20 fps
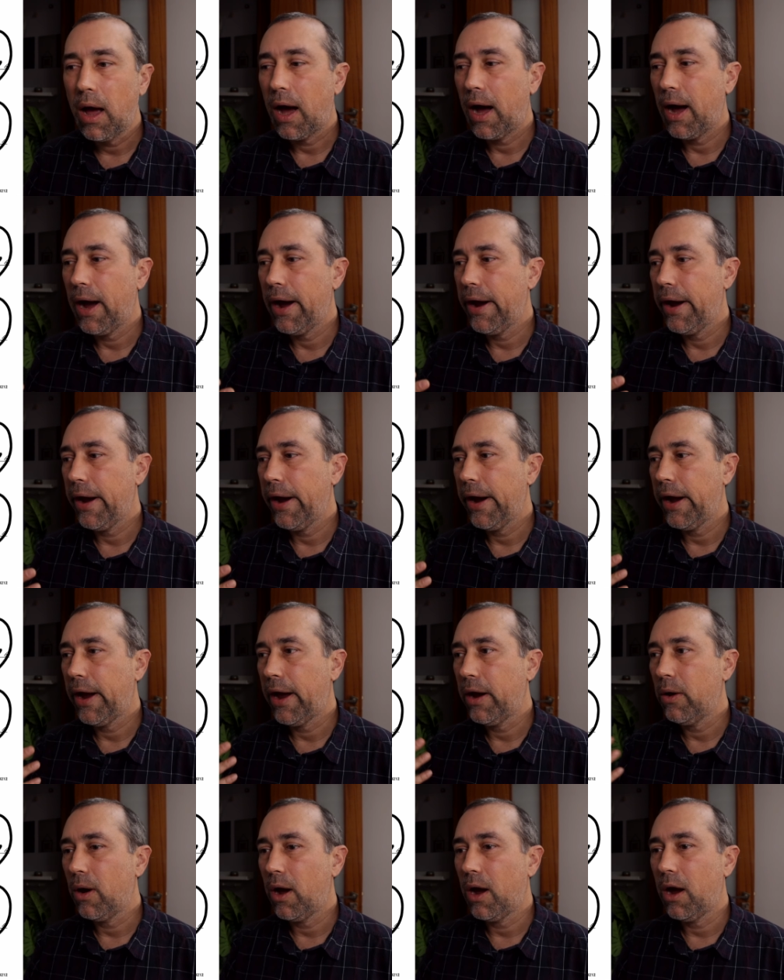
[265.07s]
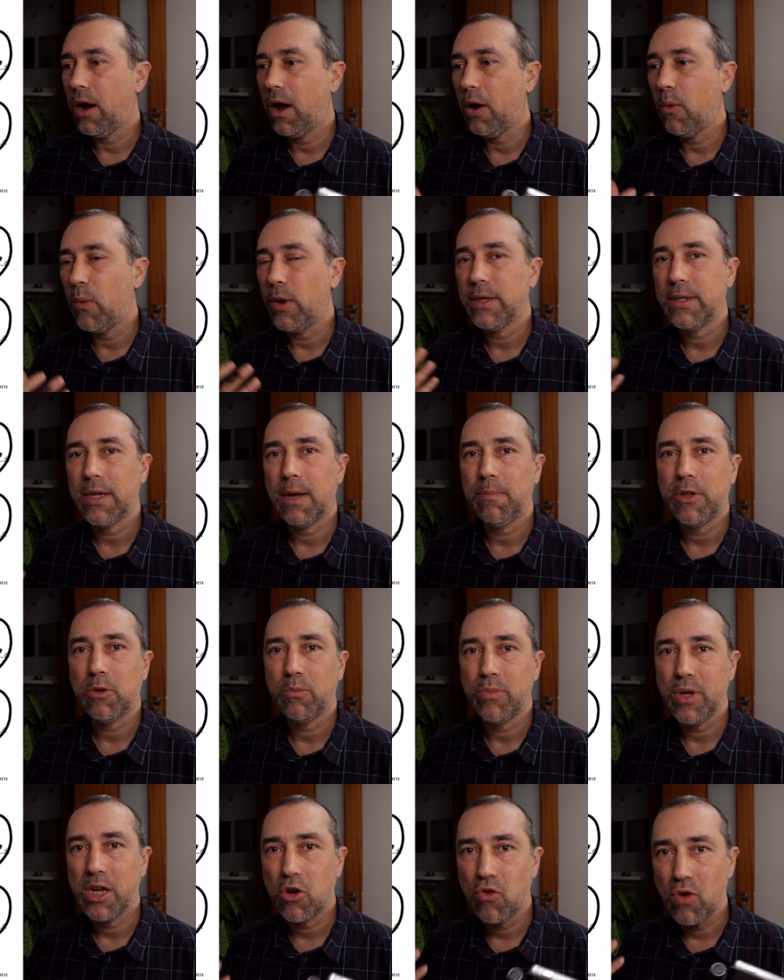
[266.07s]
I, I, I want them to
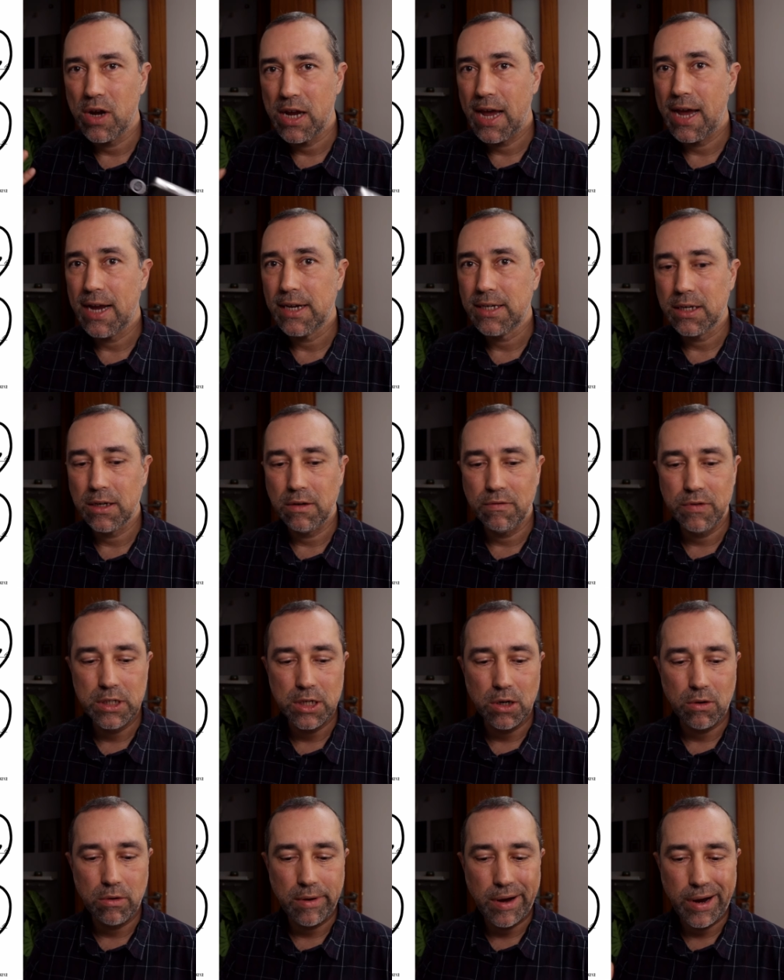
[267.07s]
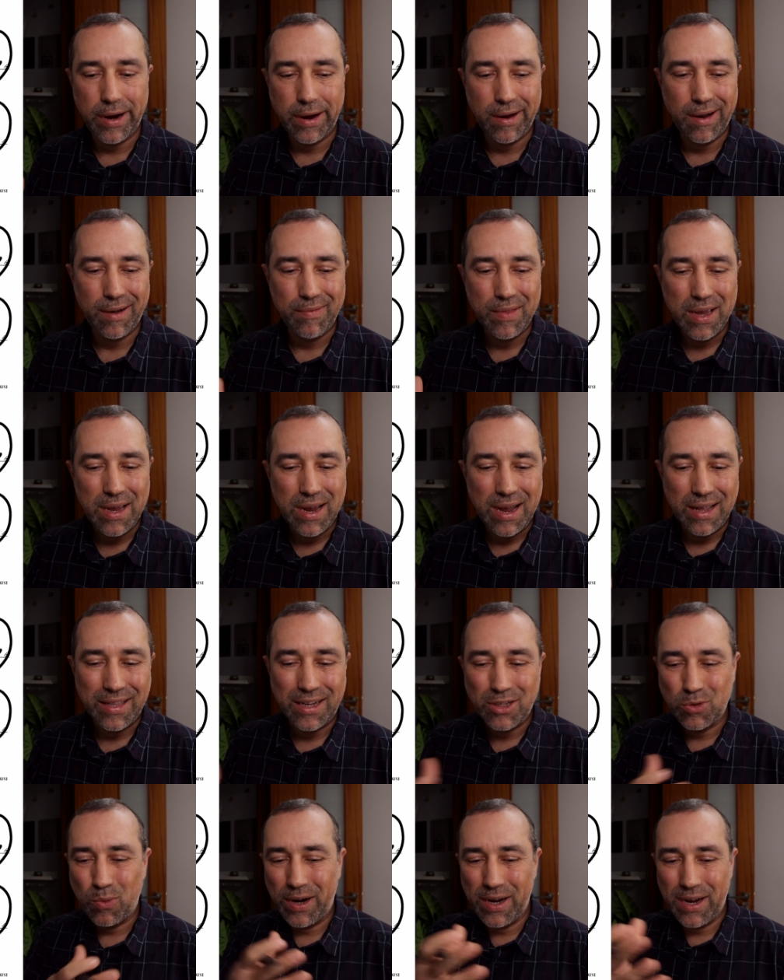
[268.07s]
be creative. So I,
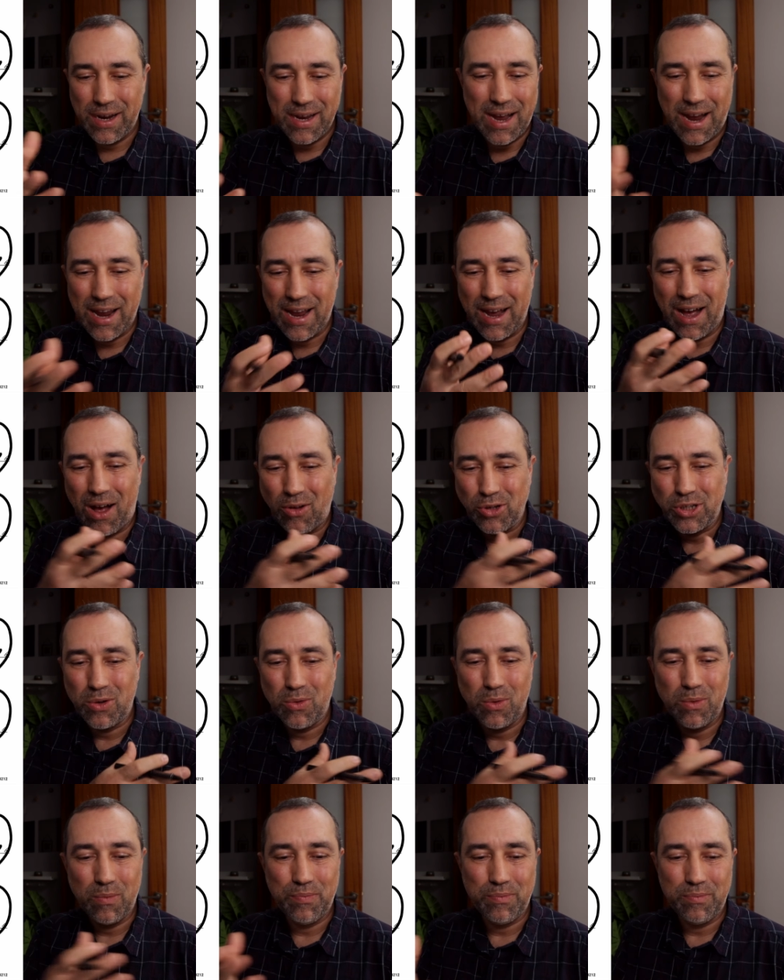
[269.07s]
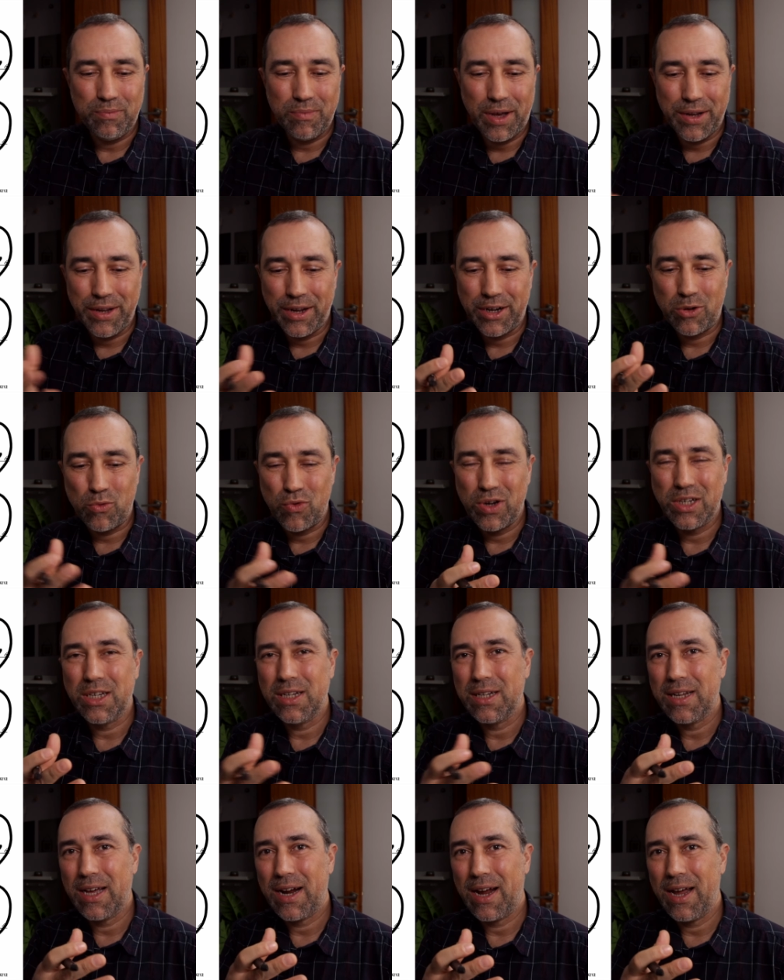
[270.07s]
that's why I, I also, another
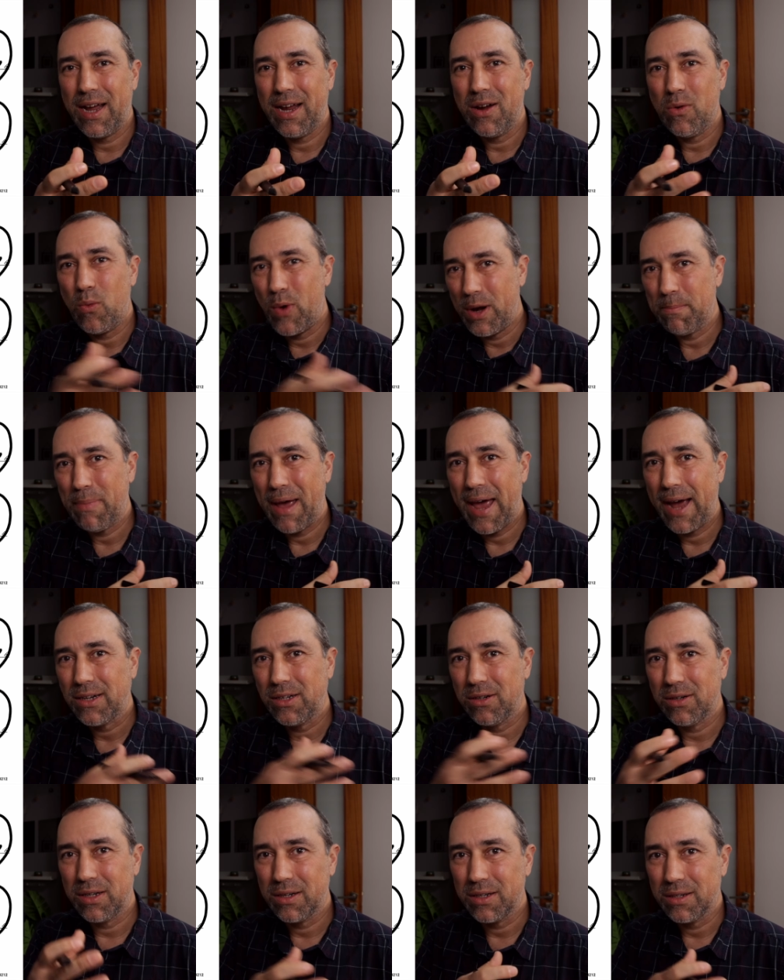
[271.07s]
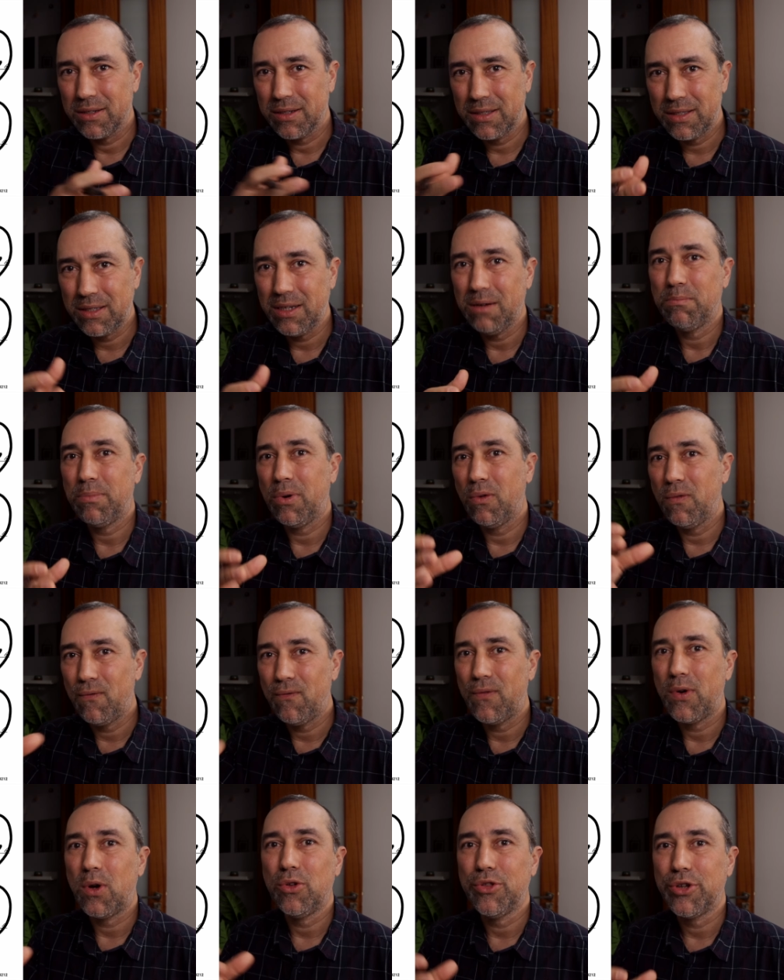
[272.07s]
reason that I went back to the simple
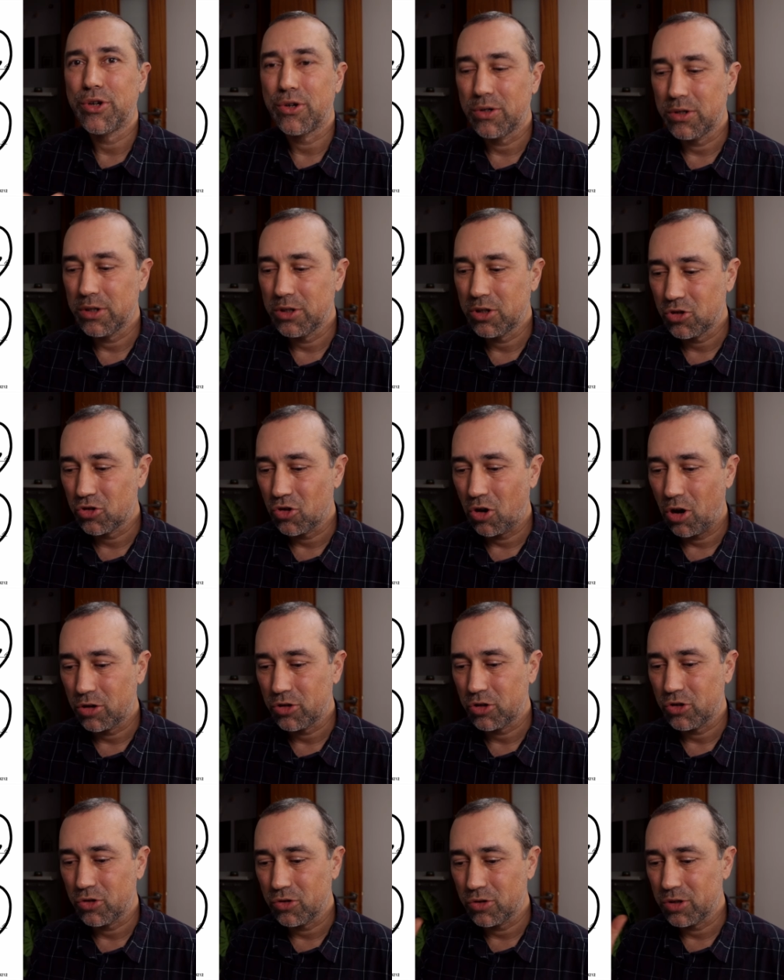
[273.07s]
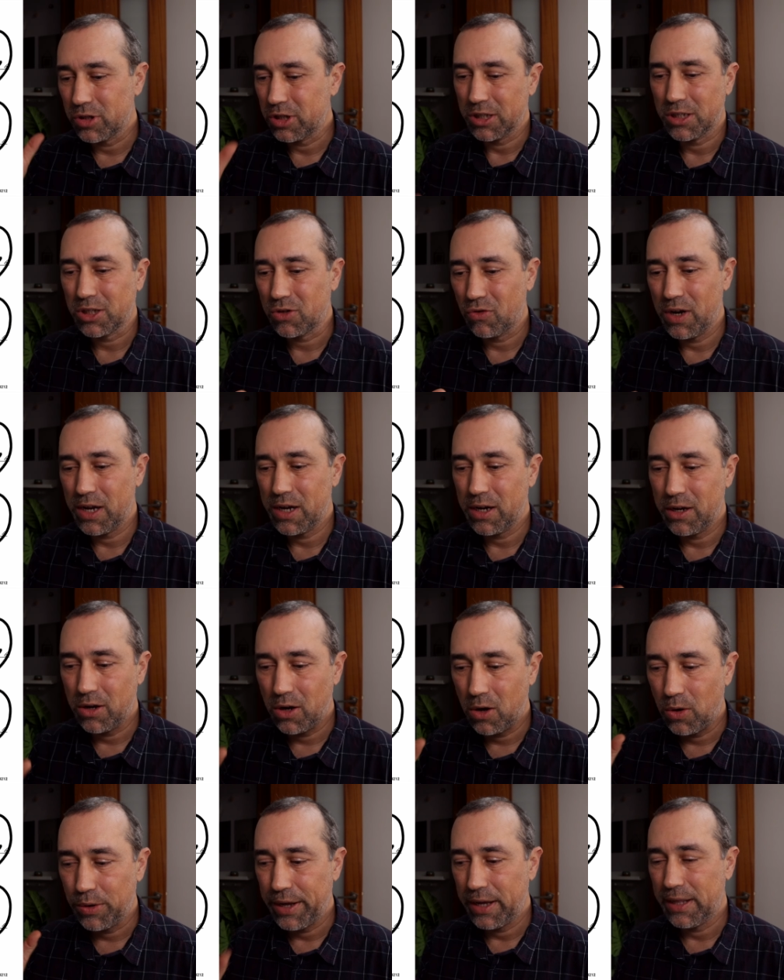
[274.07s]
folder structure, just create a
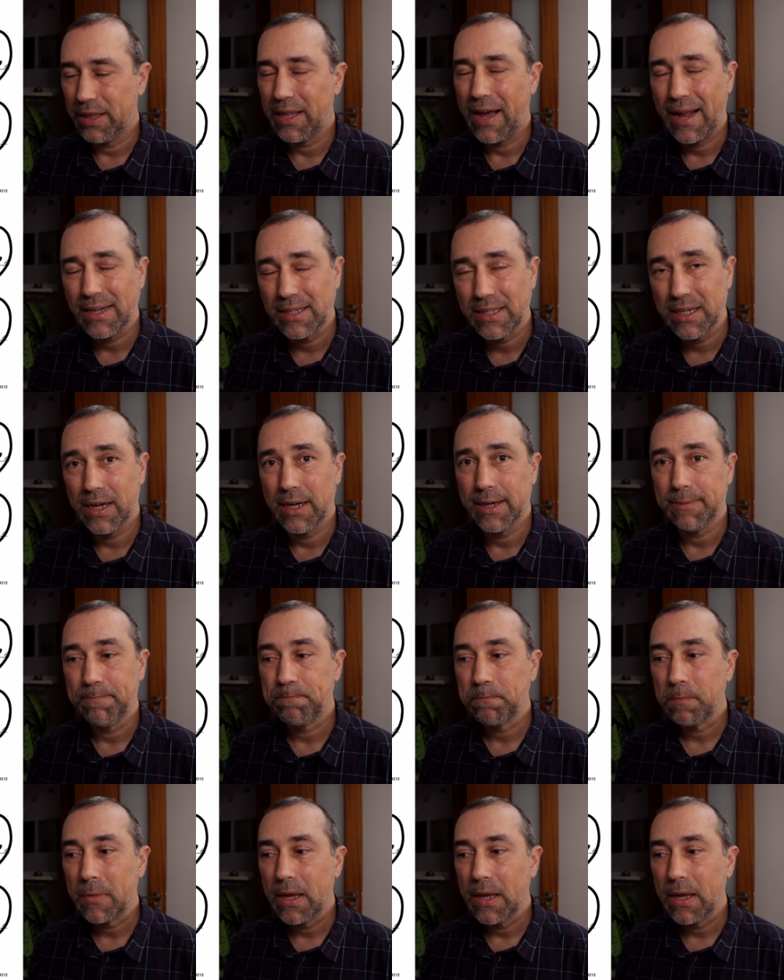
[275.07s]
note and that's it.